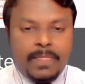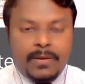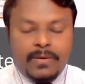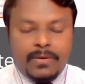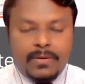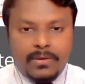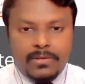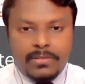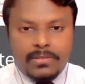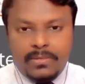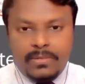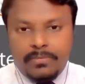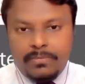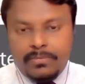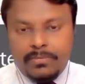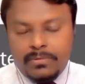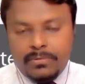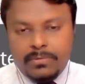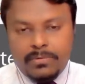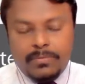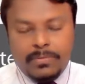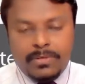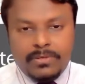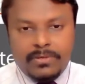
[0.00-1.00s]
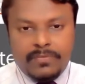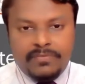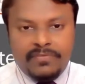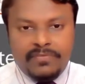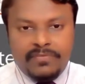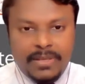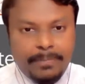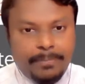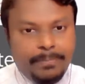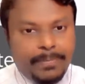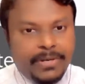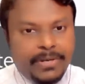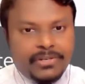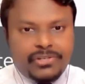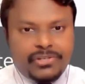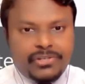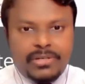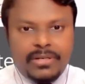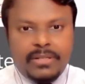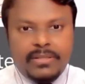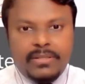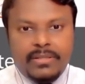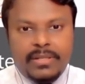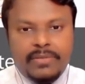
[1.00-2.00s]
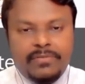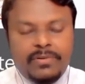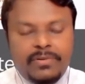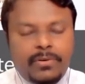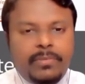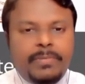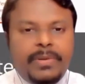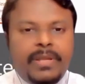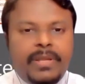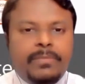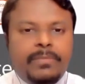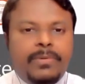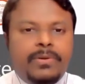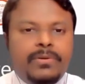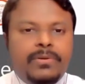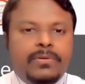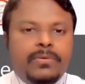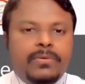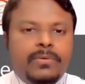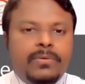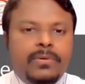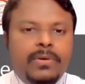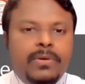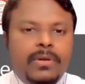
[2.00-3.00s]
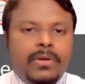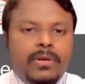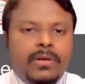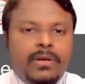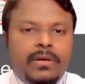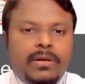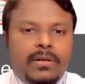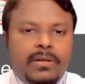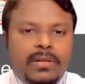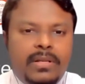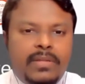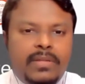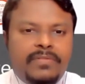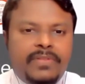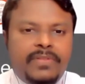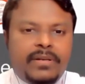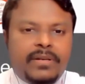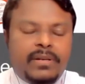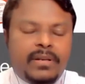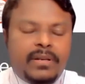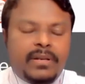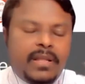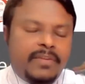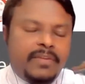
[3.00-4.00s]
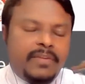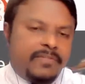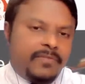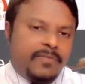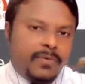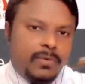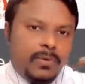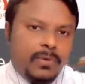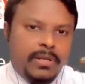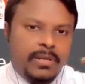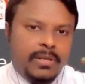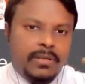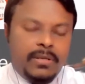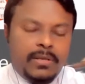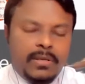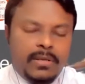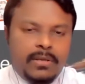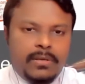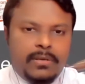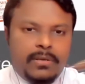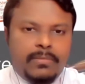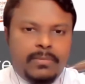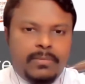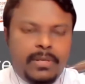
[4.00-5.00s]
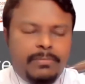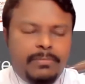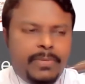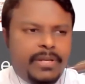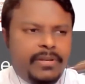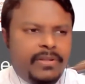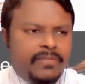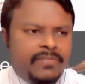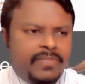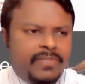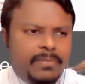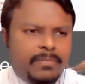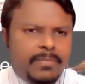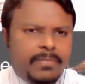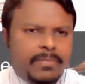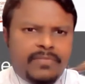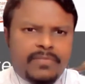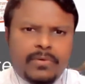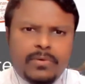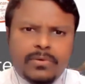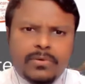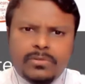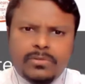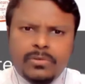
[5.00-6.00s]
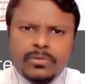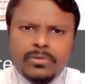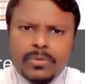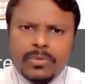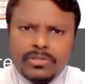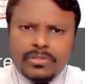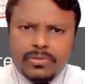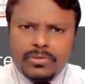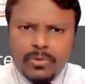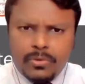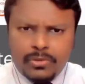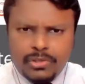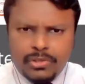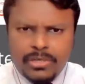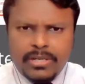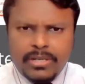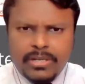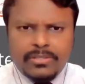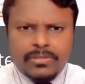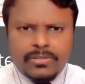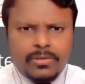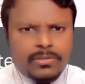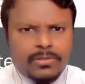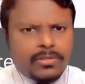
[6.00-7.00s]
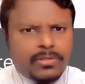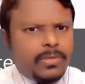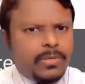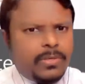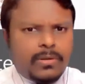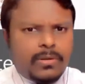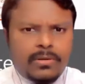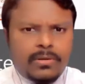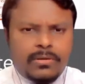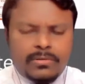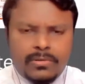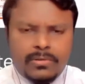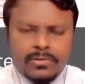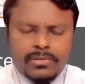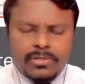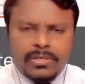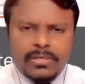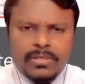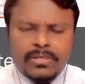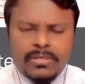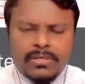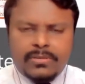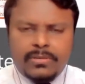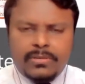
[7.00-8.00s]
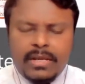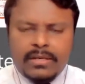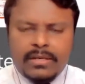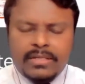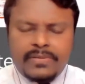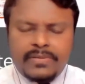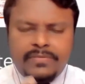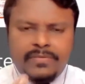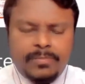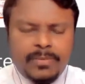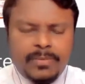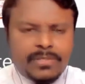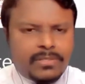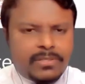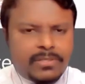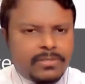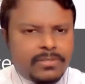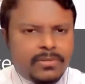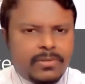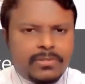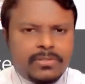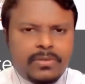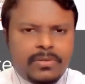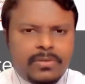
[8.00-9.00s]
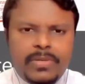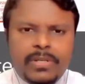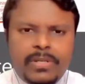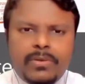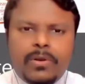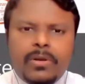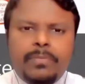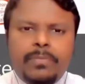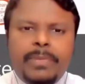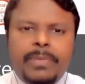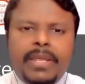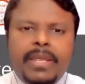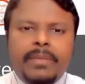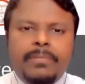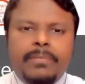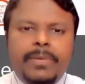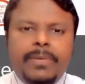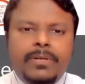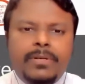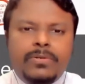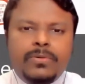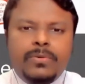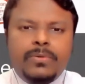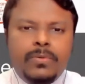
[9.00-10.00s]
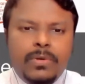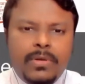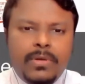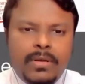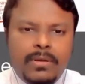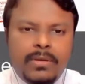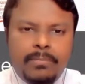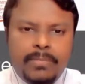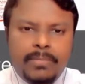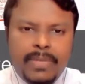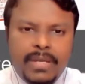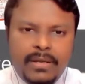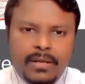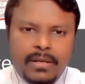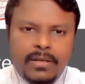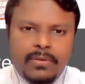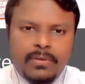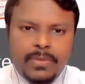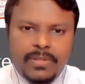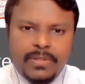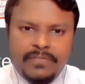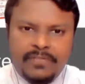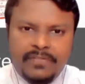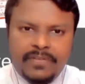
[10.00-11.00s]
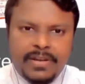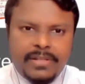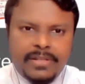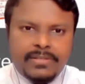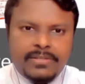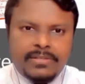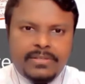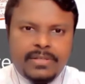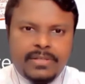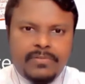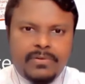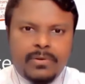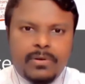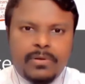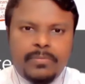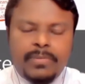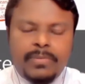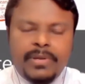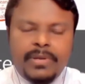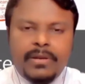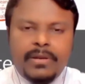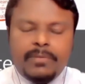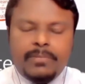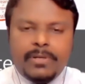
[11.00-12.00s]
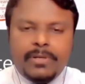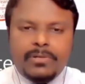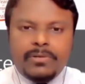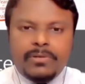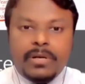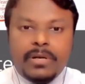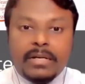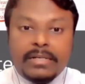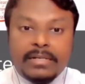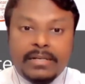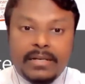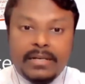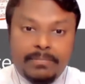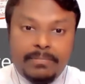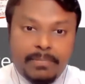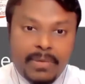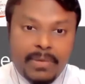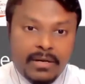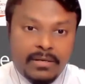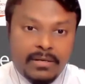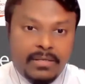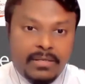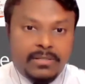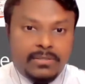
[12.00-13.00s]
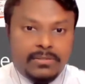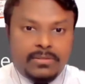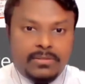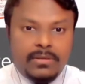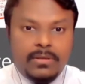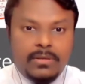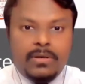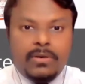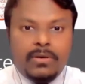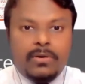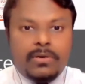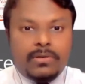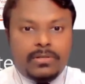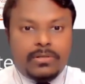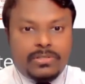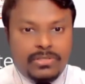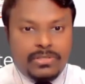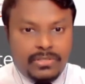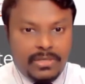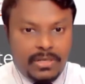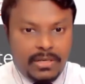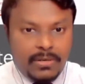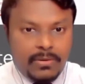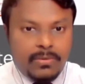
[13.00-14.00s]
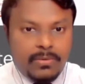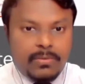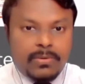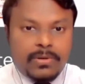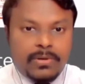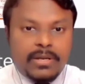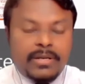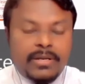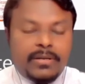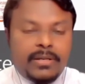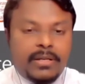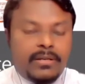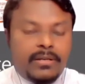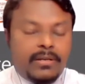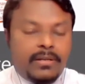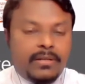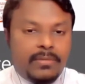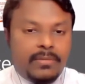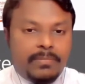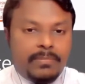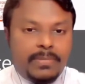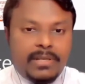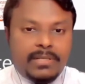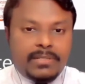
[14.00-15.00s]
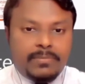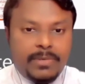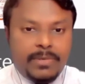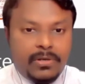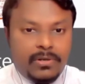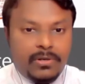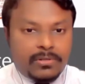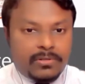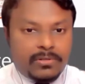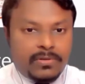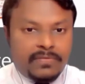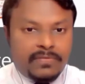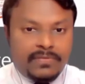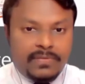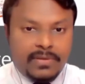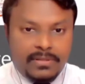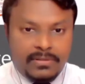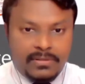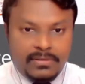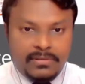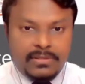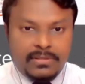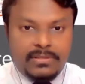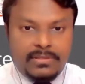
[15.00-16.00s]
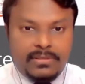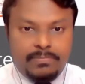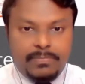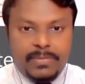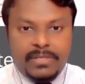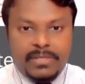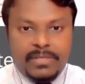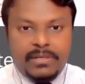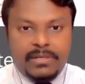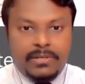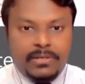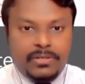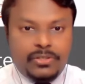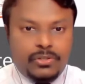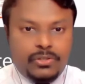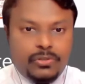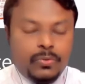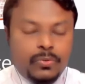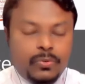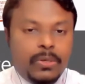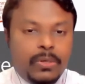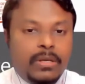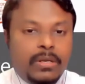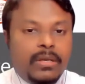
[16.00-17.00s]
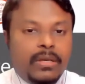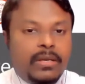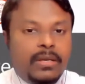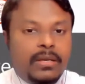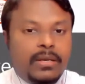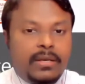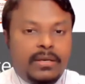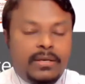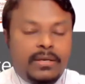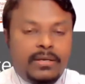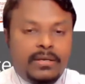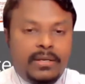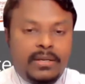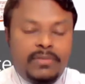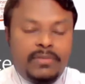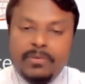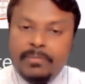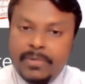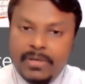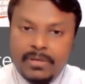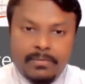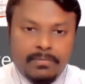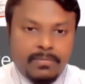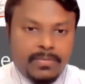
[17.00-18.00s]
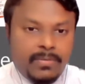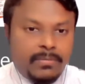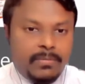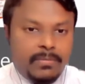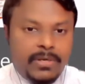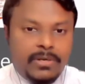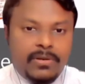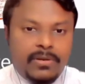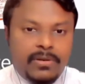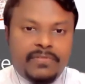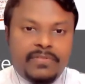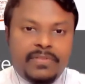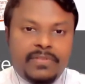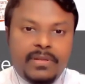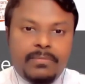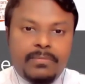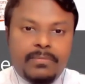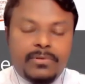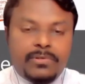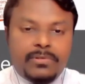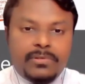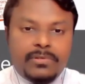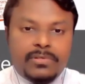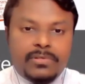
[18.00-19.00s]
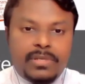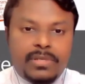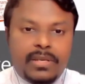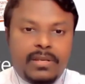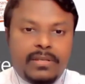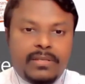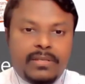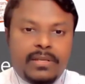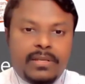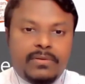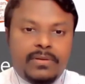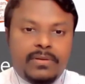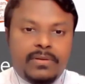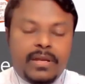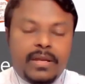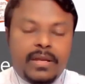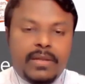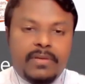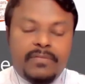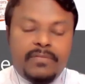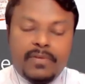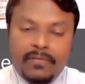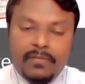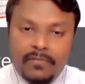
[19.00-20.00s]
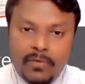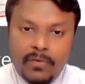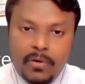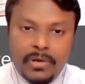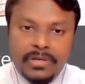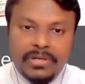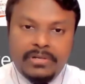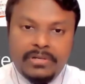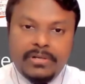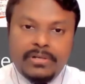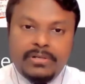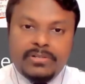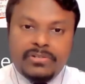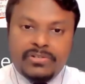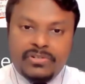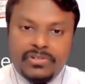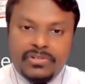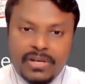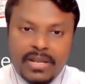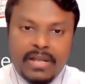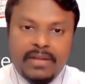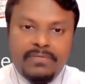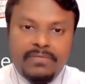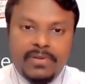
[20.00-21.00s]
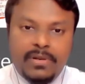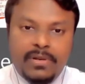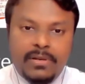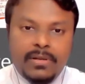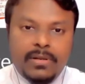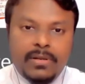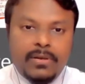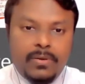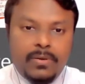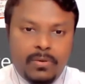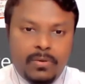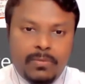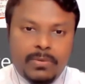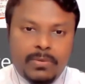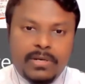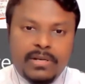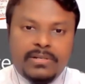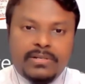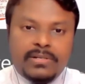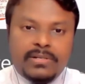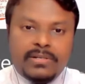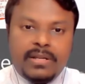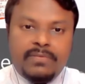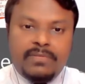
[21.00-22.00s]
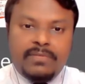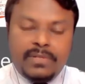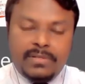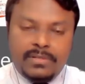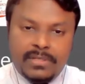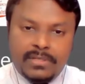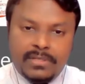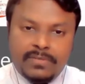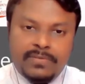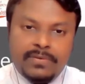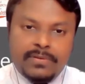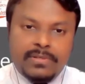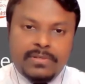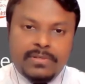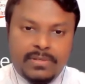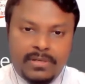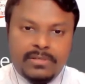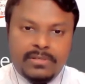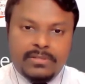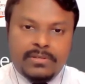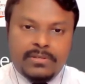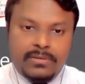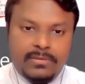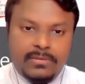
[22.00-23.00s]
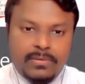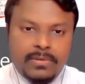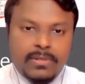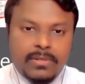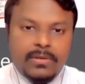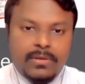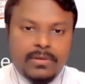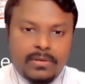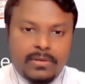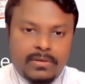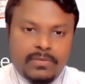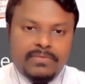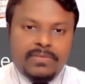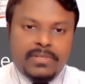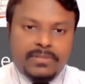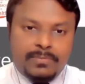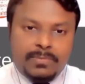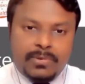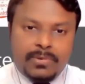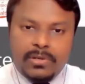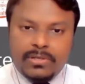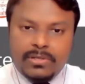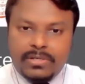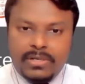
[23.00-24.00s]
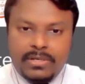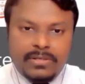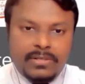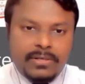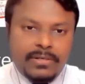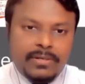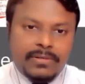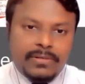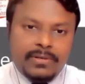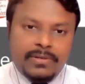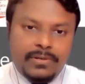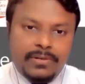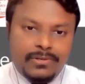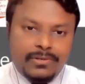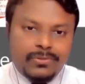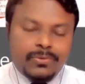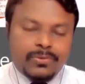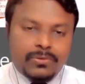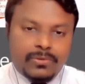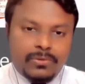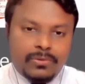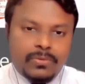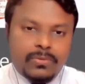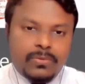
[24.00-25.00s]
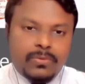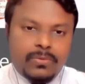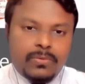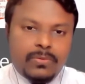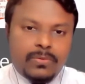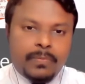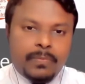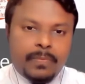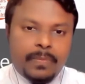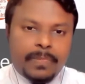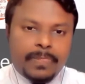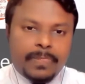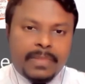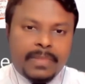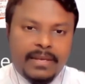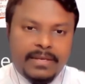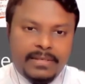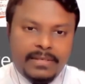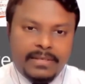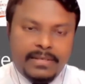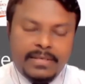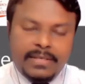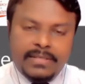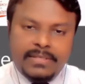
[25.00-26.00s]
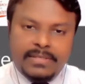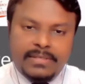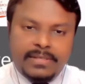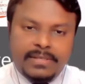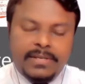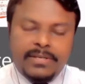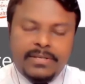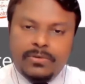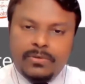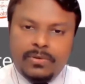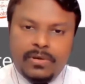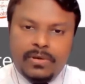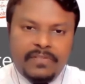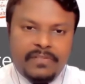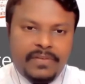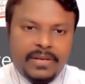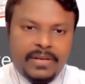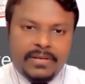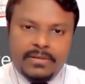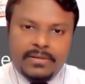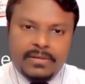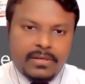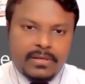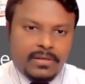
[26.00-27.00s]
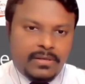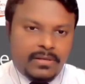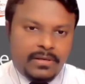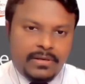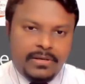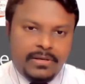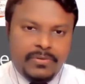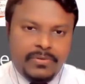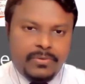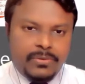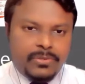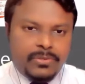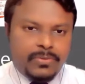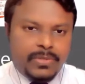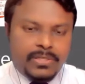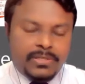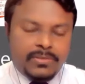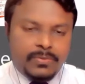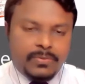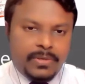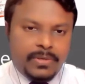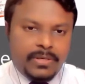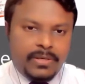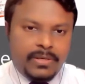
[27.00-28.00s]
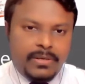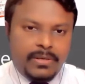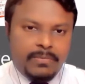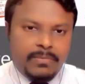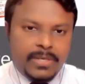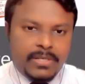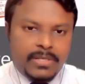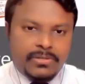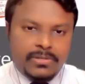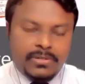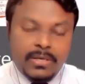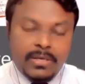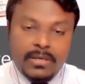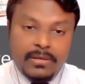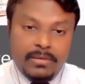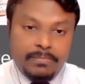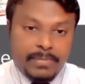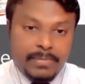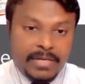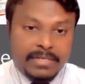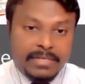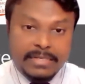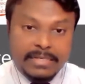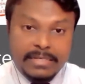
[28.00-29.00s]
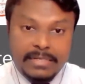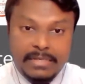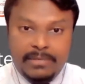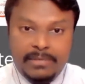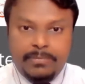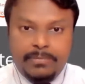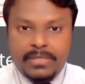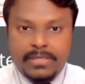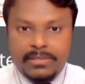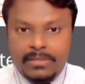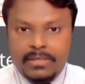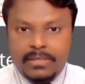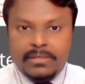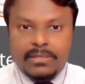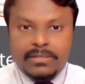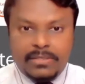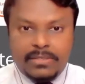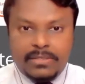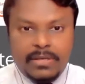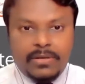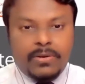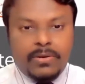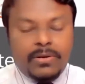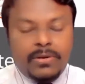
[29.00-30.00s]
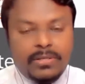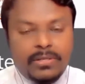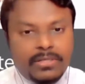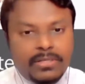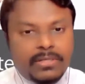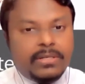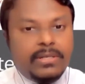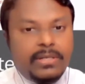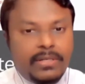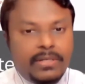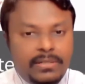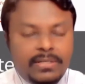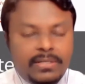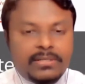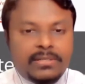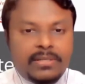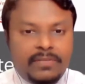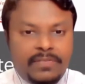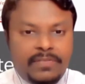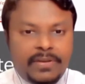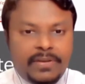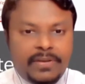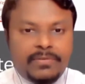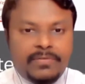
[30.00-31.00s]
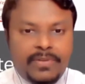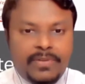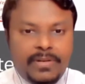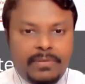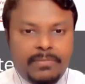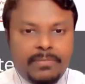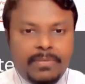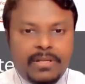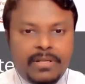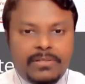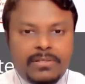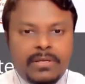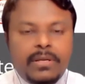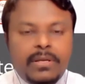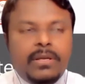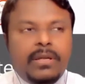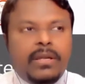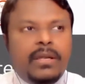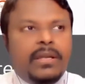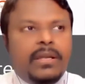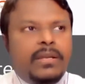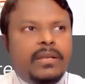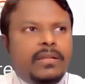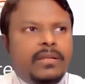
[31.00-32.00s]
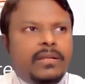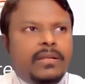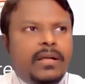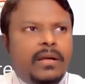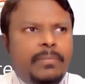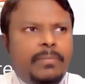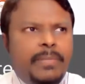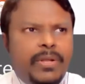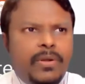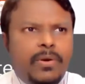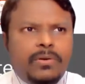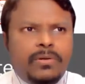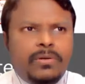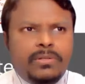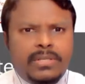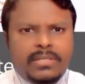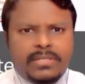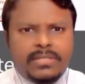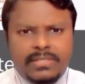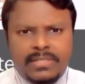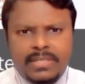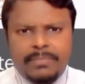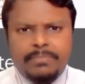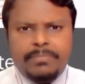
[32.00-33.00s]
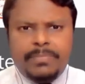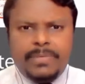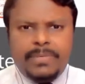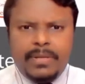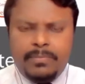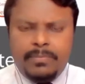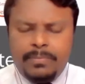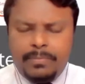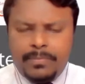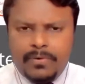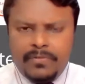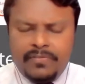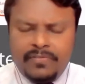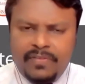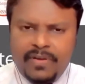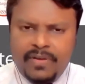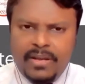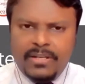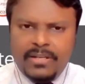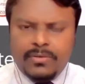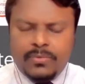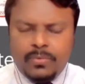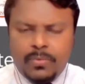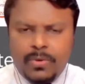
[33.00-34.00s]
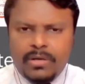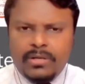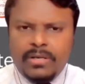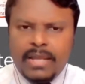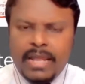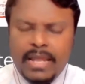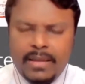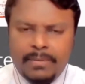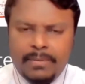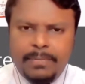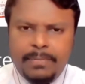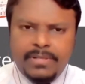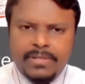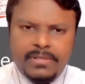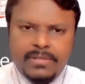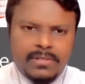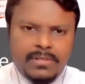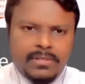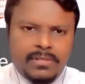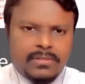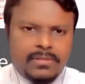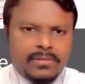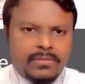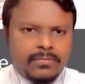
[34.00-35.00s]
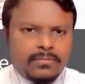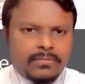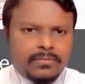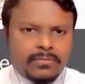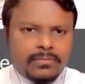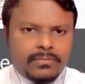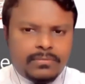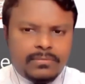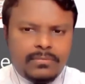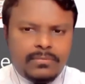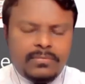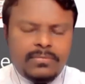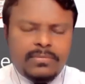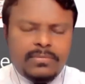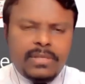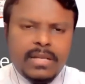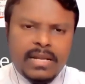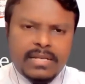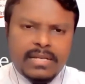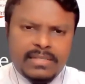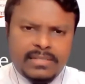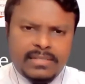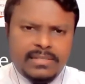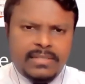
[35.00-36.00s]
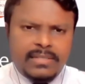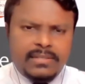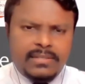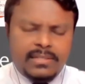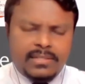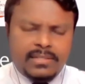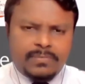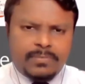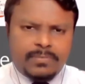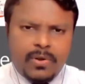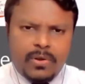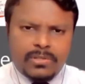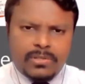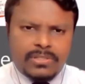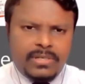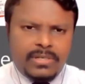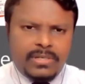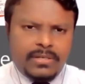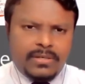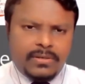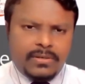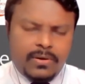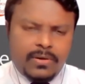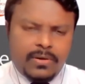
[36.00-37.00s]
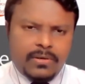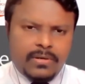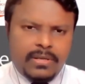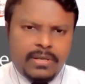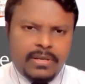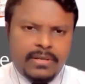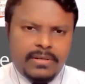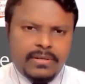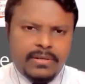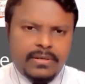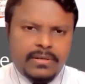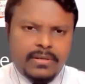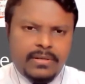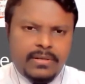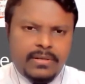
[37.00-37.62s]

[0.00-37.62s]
cause them too much of depression and they will not be able to live their life fully. Many of them, of course, those who are socialites also will not, socialist, active persons also will not be able to mingle with friends. They will not be able to attend parties or stay overnight at another place because of this basic issue. And even many of them used to say that I have avoided overnight travel just for the reason of this prostate related issue. So it does tend to affect our individuals very much mentally, basically, psychologically, it does affect very much. And coming on to the symptom profiles, what happens is, as I said, this prostate organ,